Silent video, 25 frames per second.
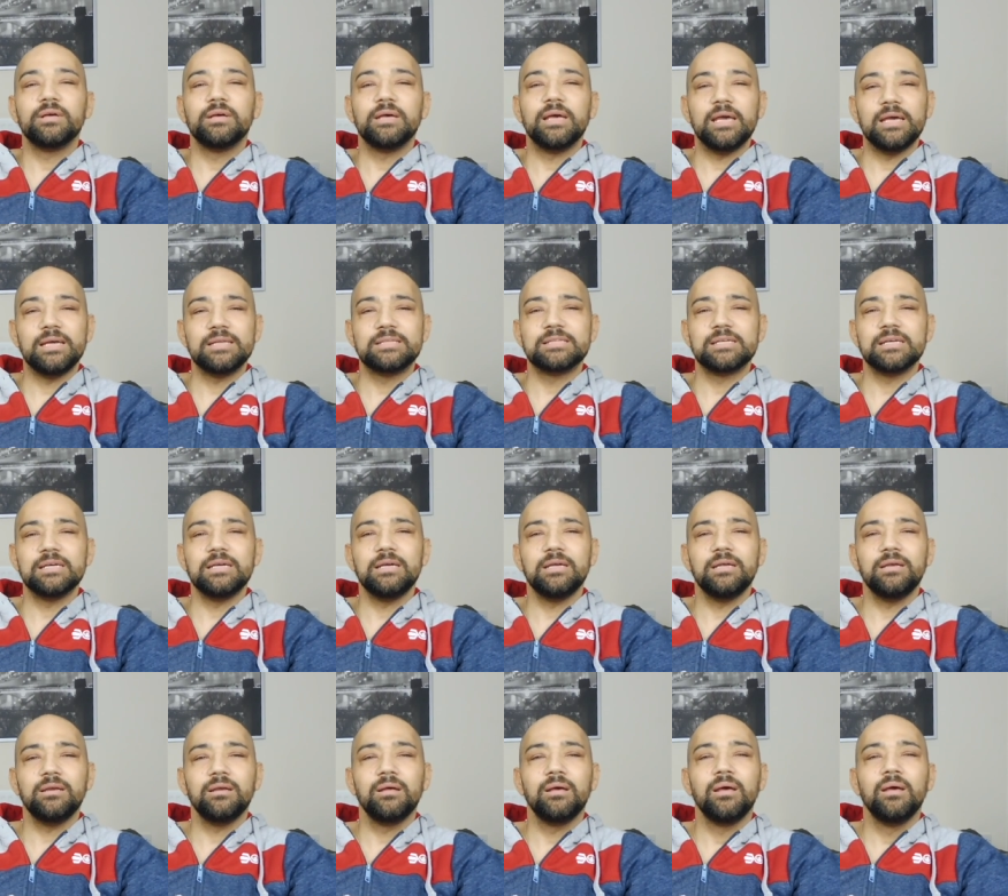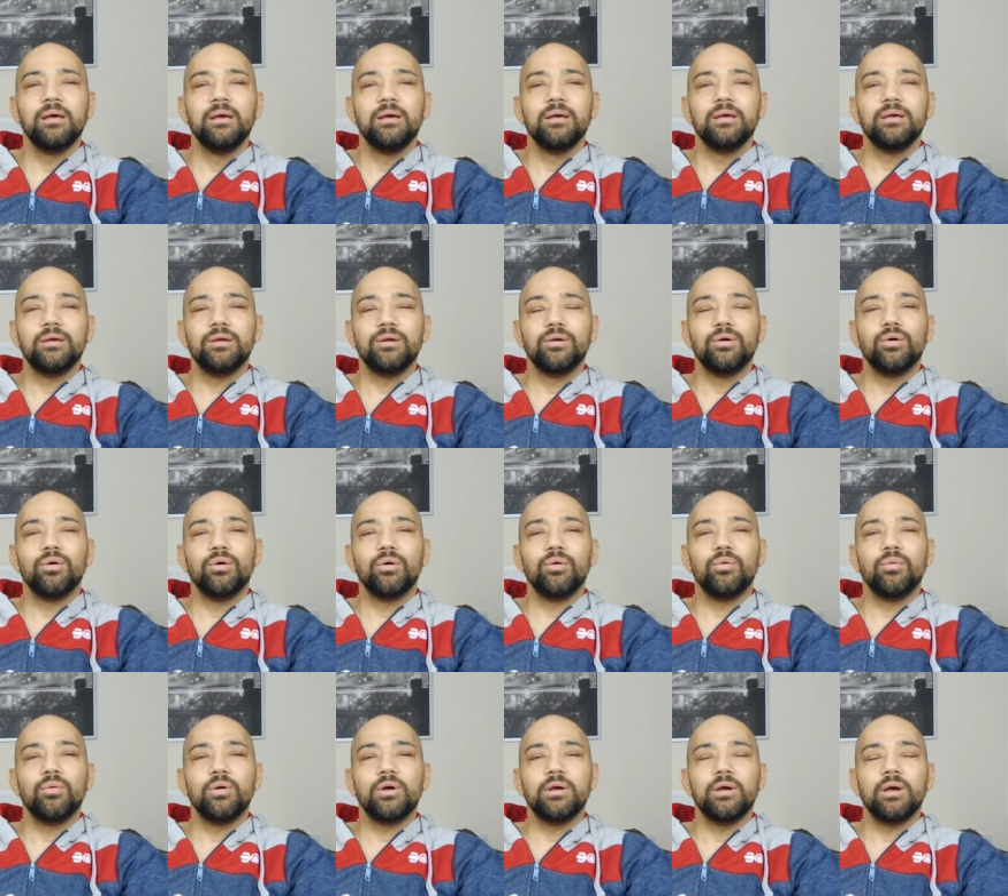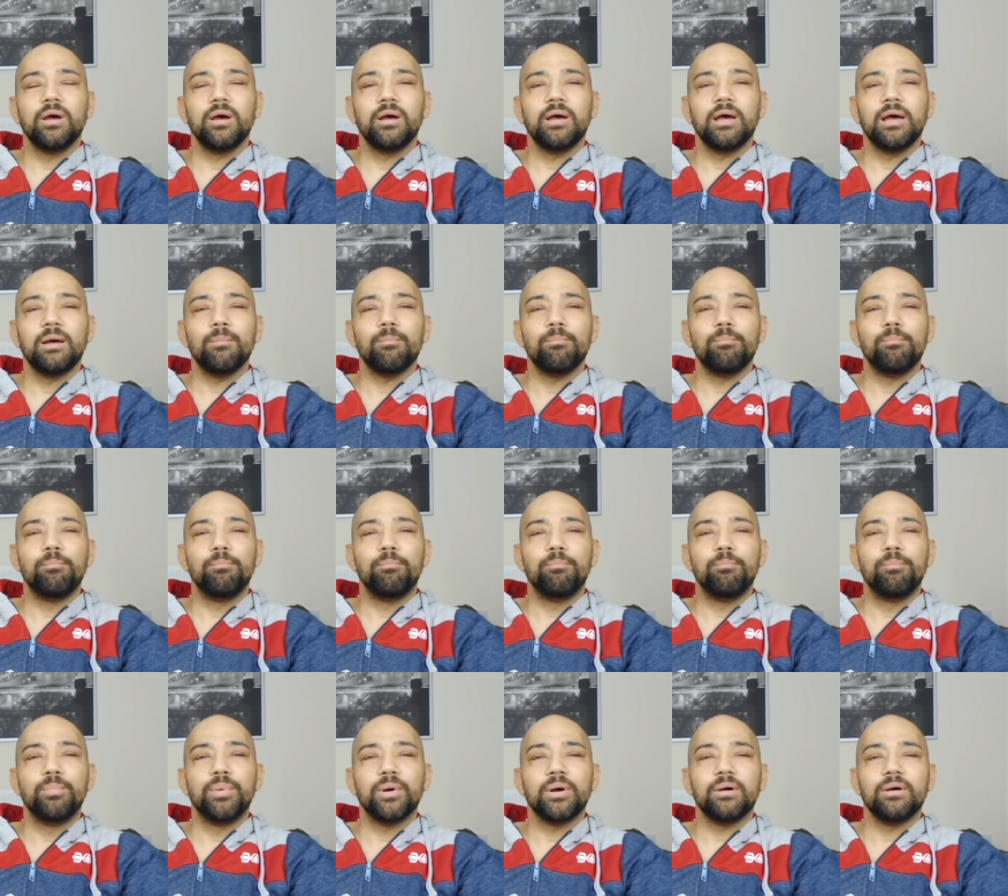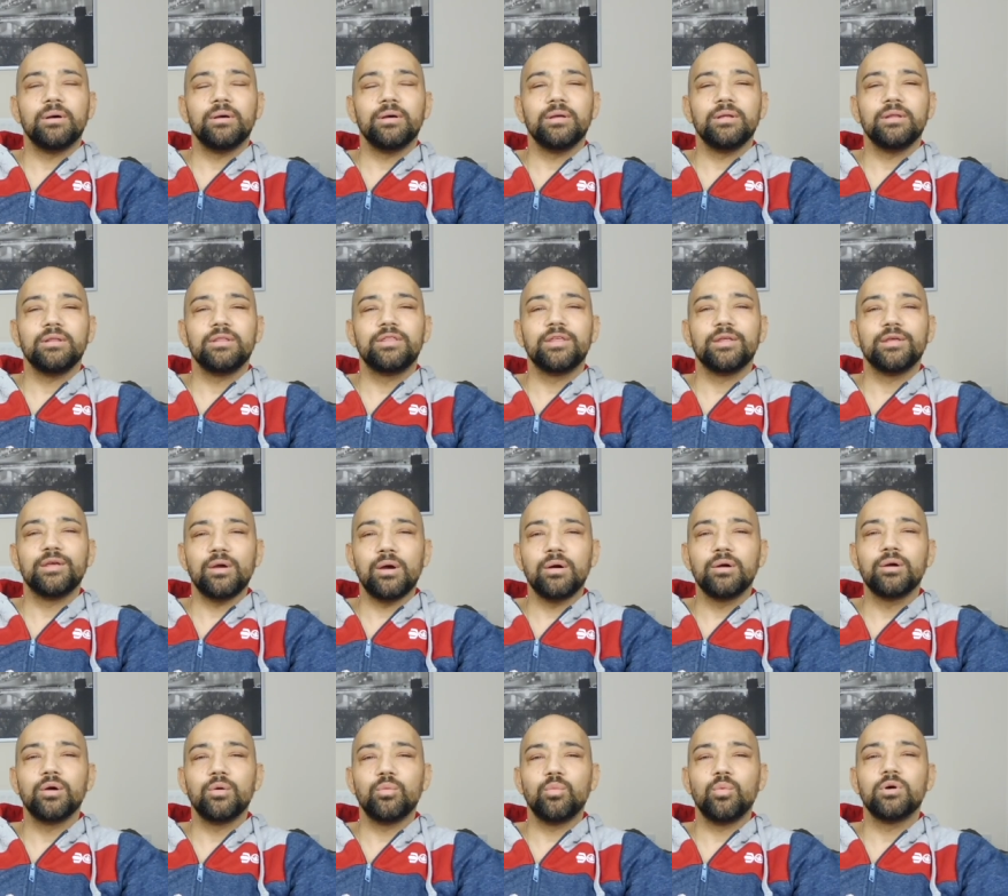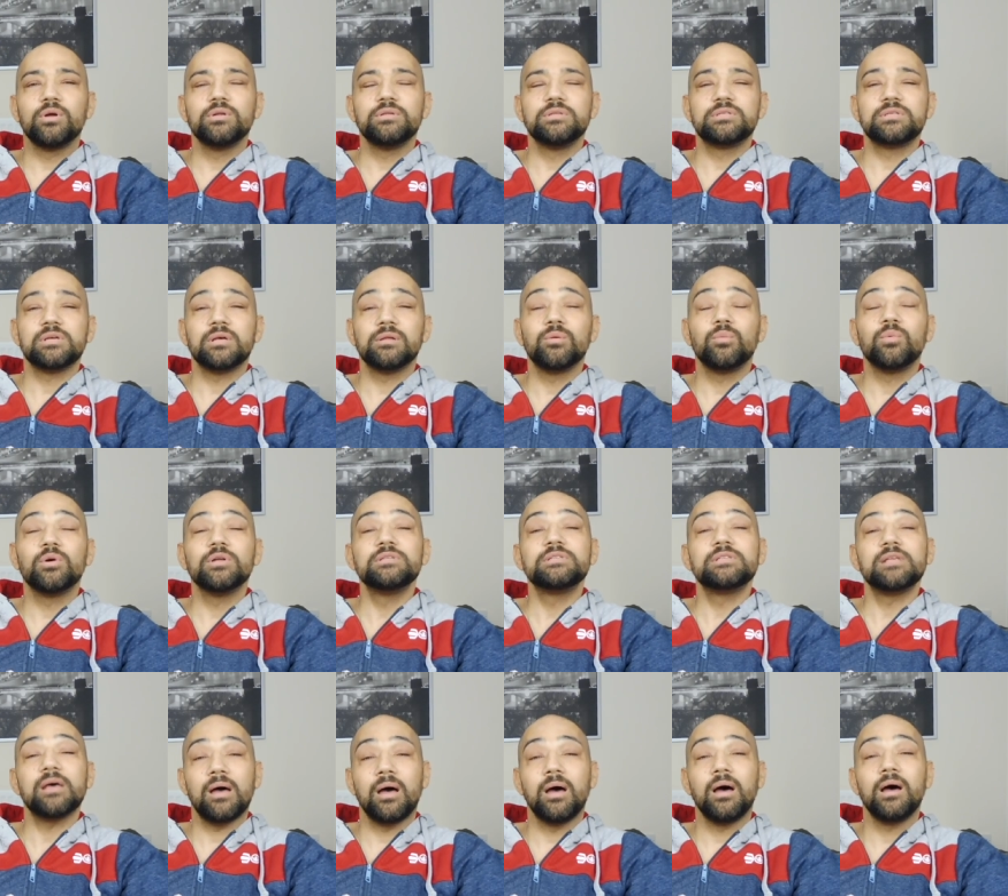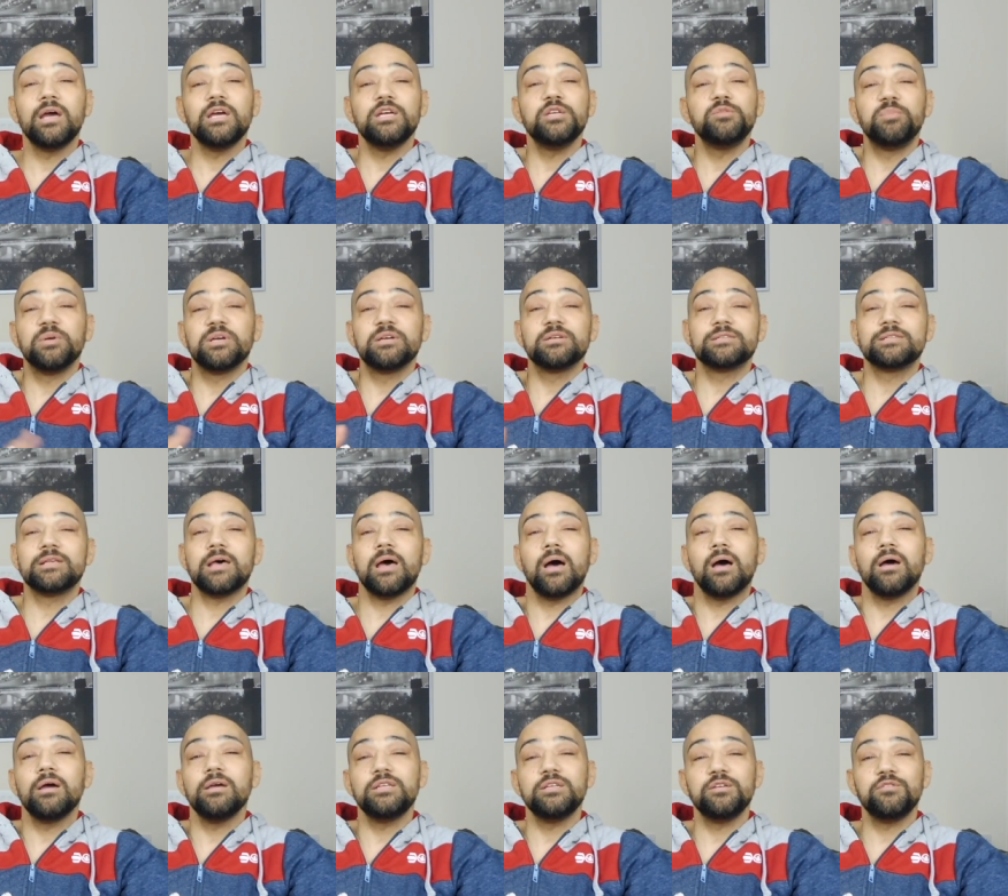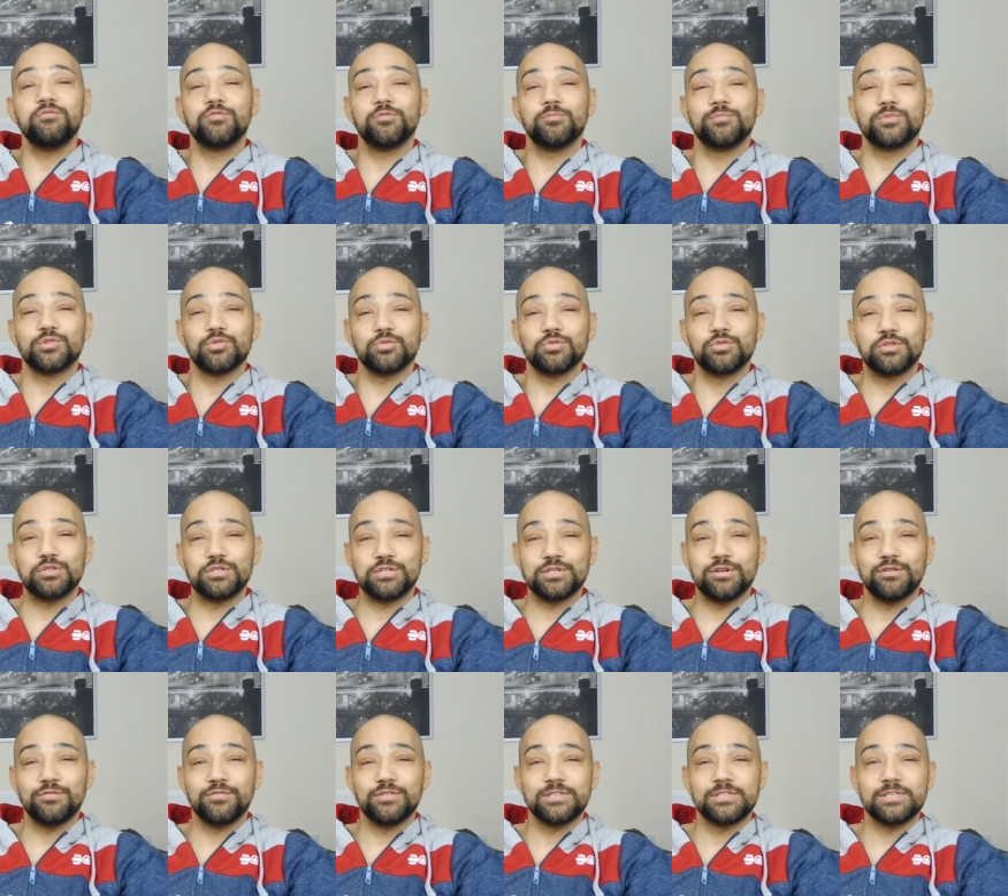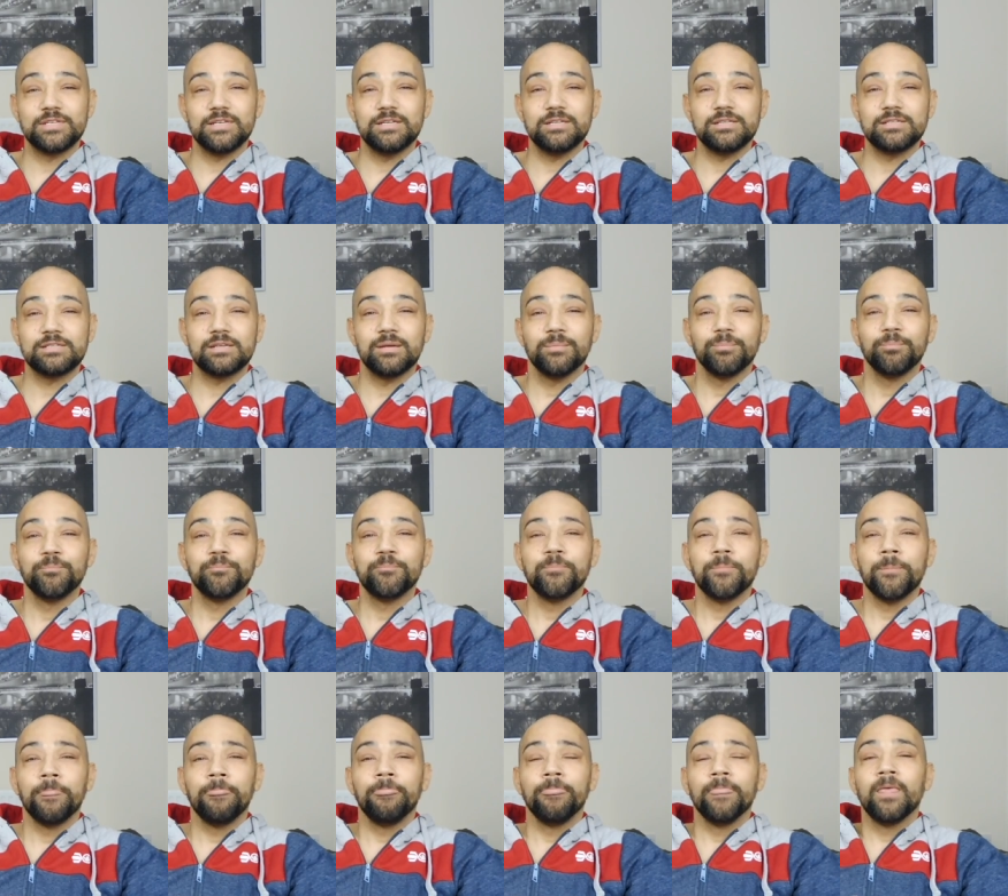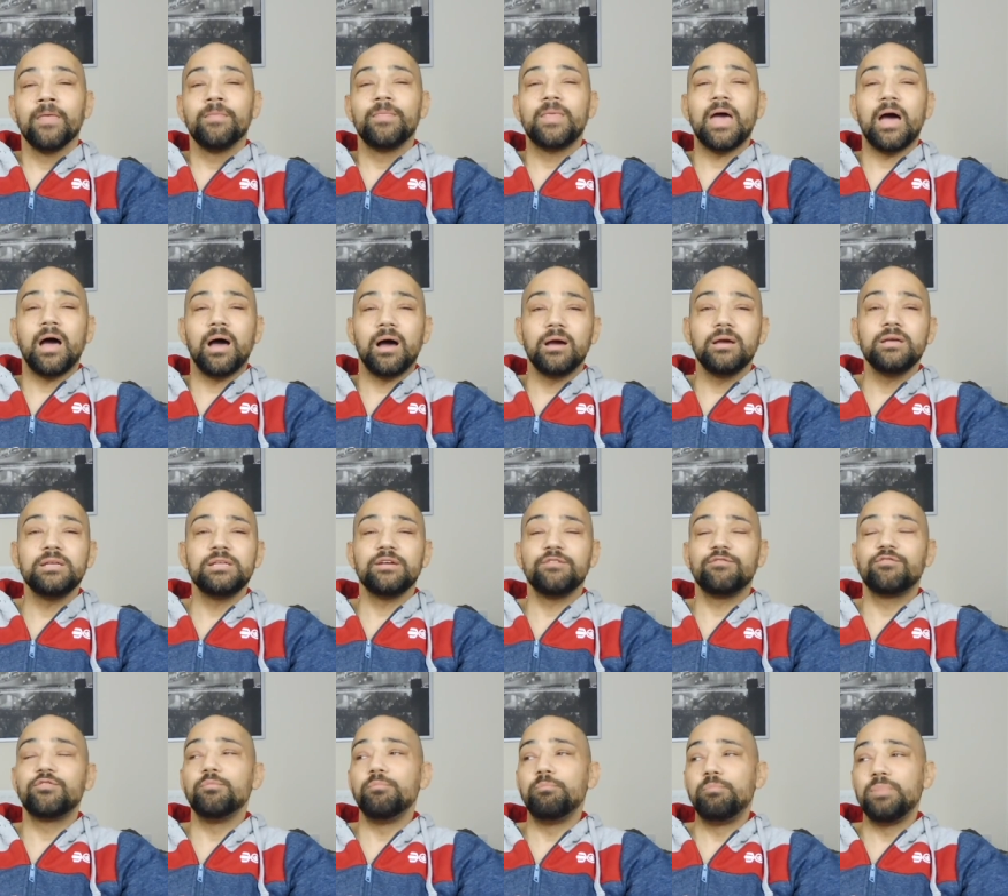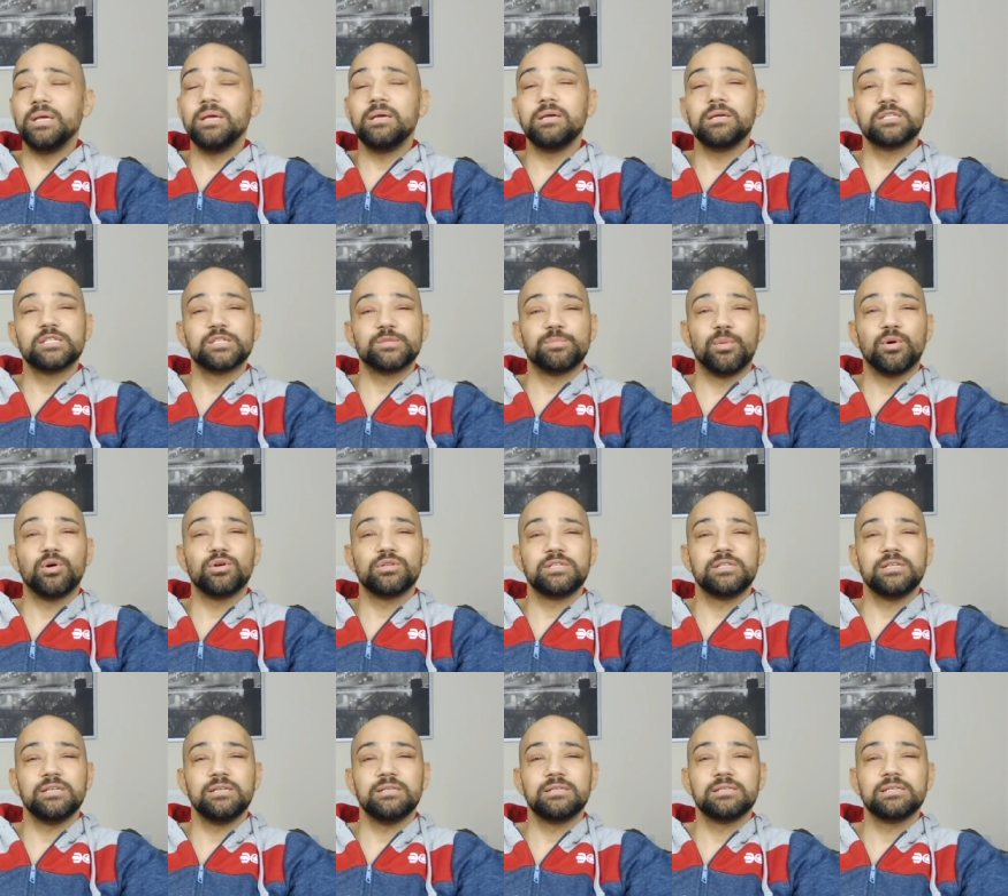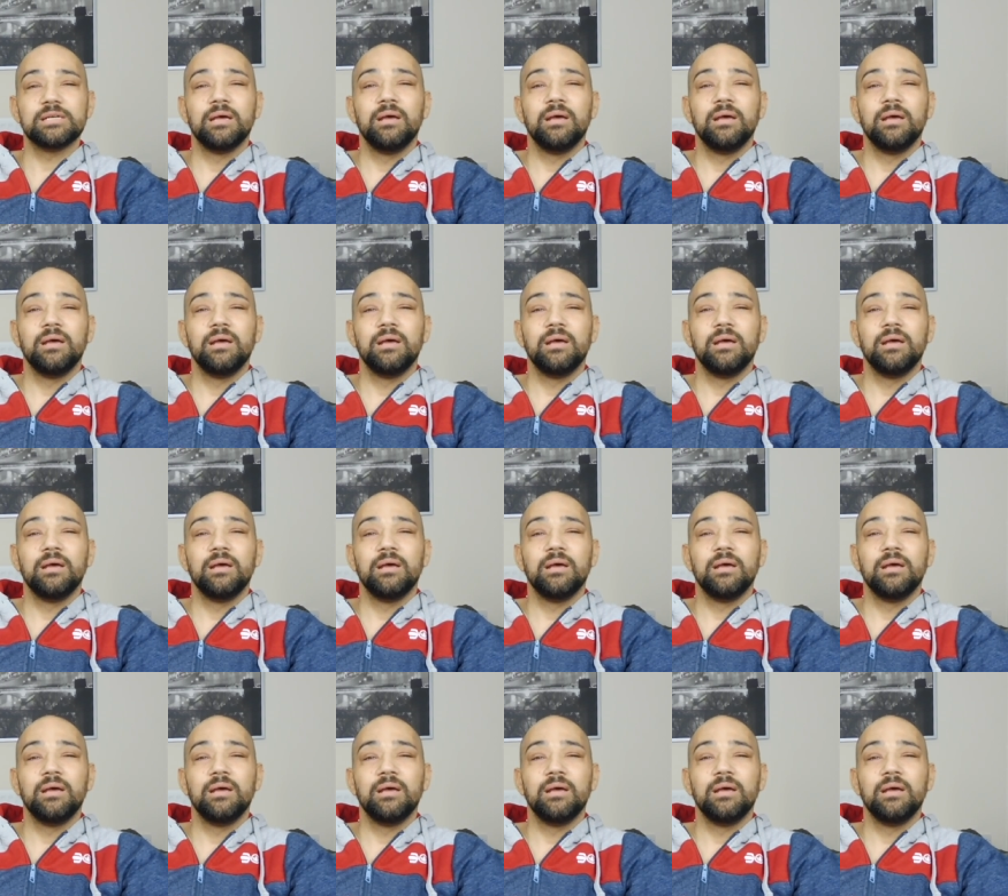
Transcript: 18, you know, but the younger ones are the ones that hide, because they're hiding from social services, they're hiding from being spotted,